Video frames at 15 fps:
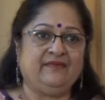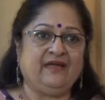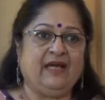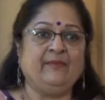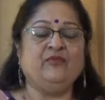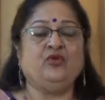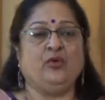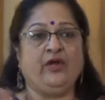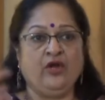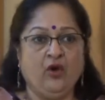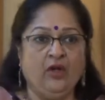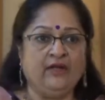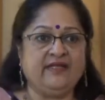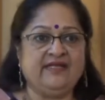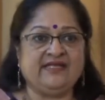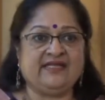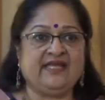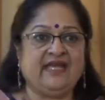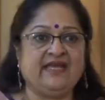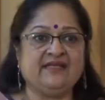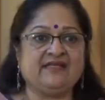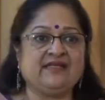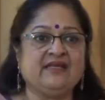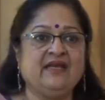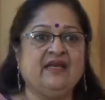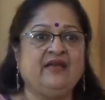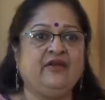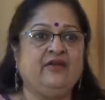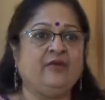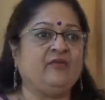I'm doing all these things,
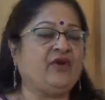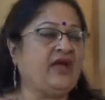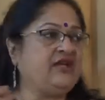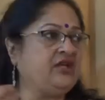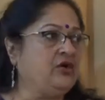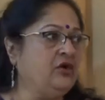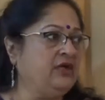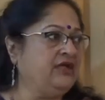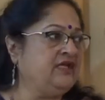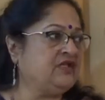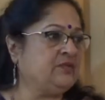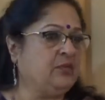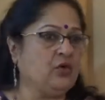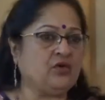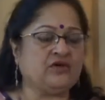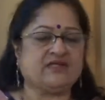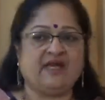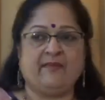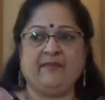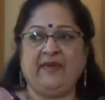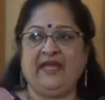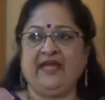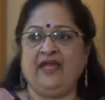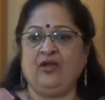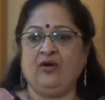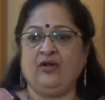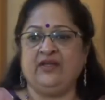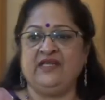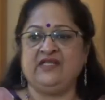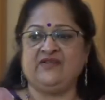and I'm writing all these books, I'm making
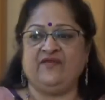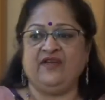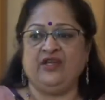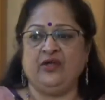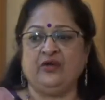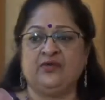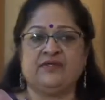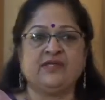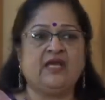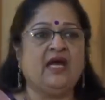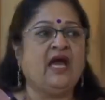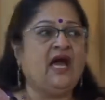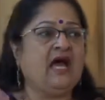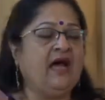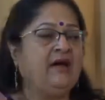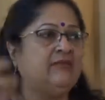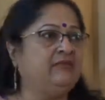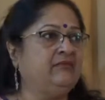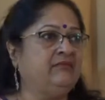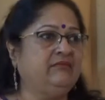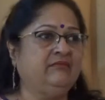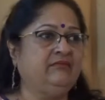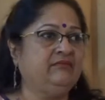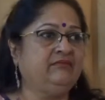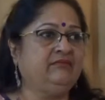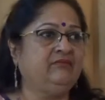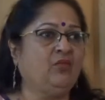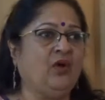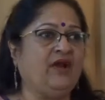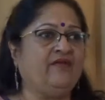all these videos,
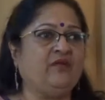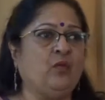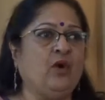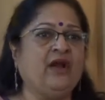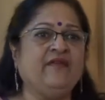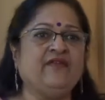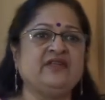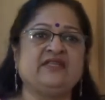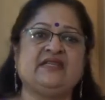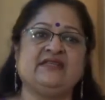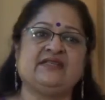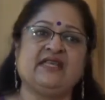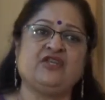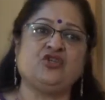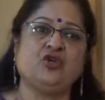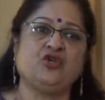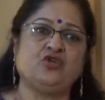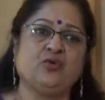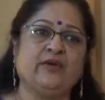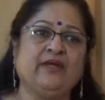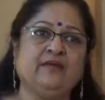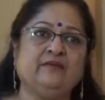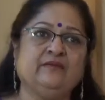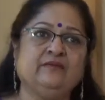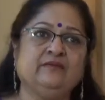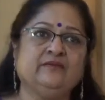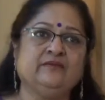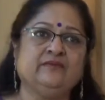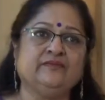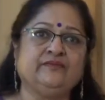whatever it is that you're doing.
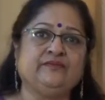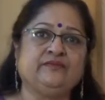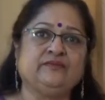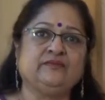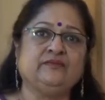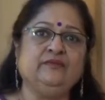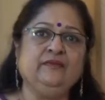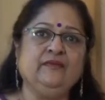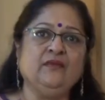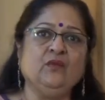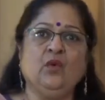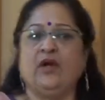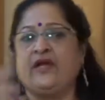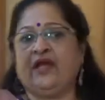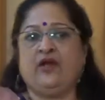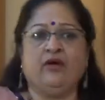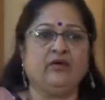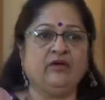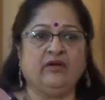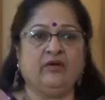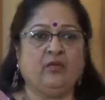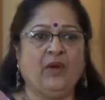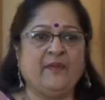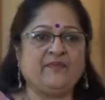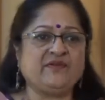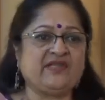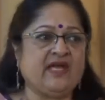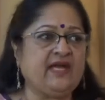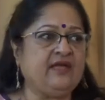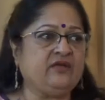Working on a
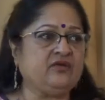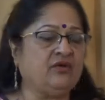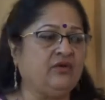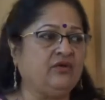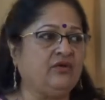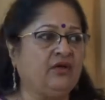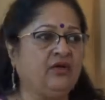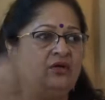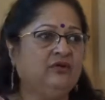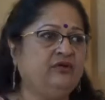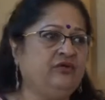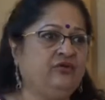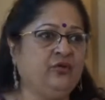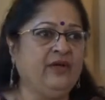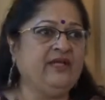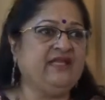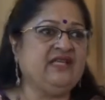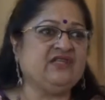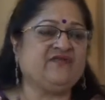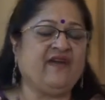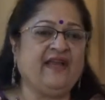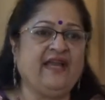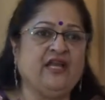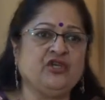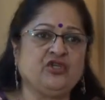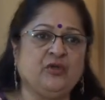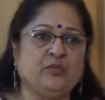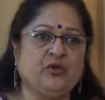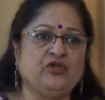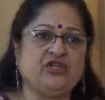website or doing these financial
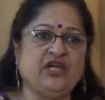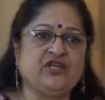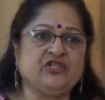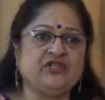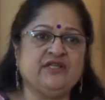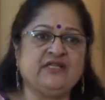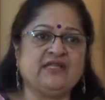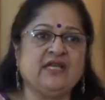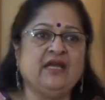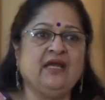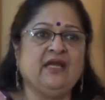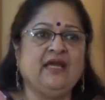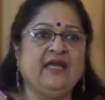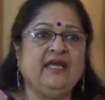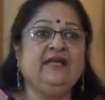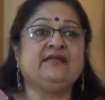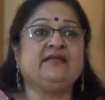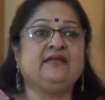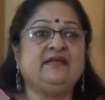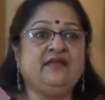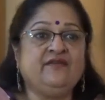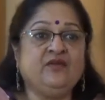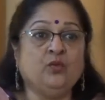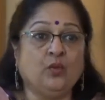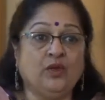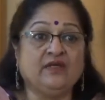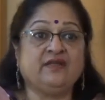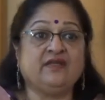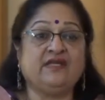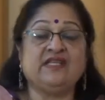projections. Is it even
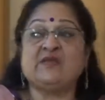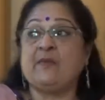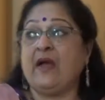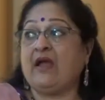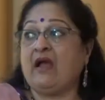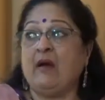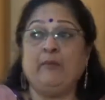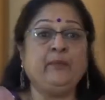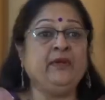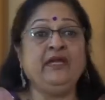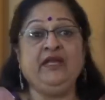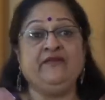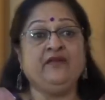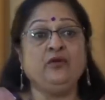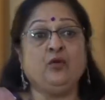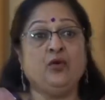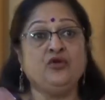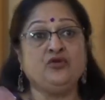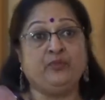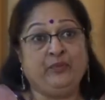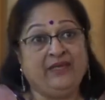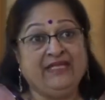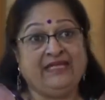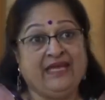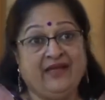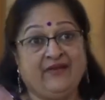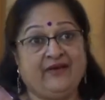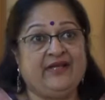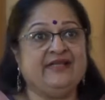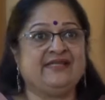worth it? Is my company even going to be
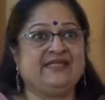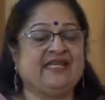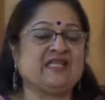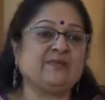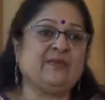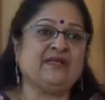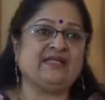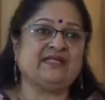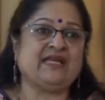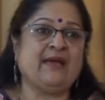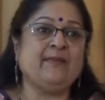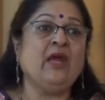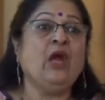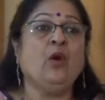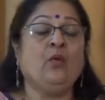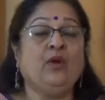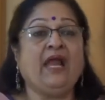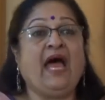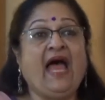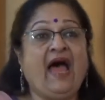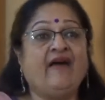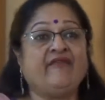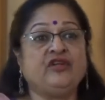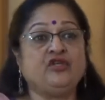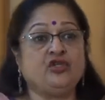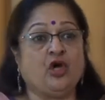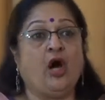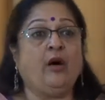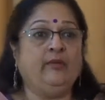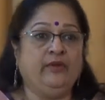there in 6 months' time? Will I have a
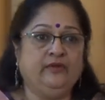job?